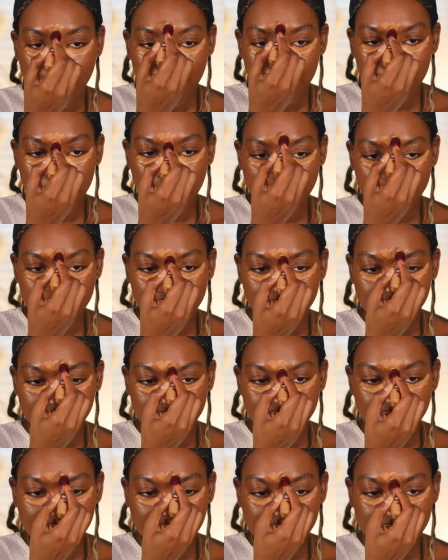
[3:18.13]
my
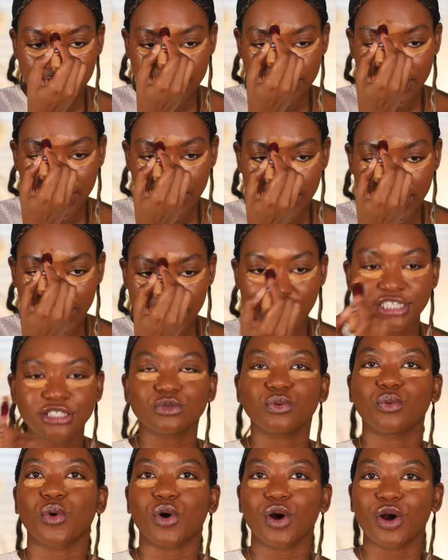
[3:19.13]
event it's
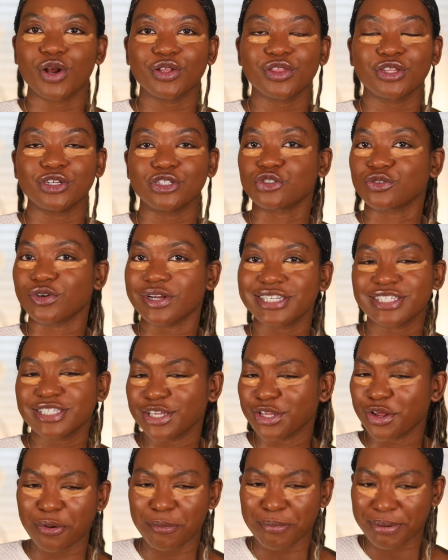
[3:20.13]
worth
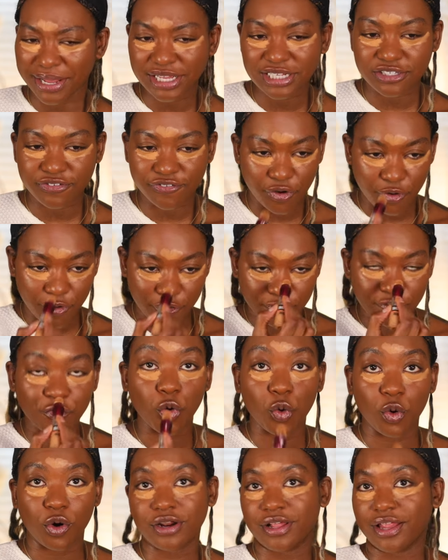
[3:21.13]
dressing your best for
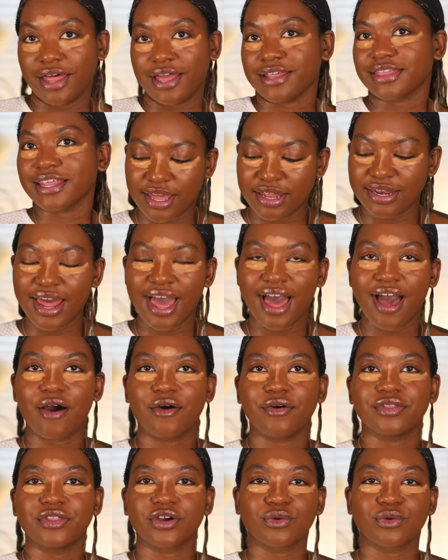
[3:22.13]
for like that now the,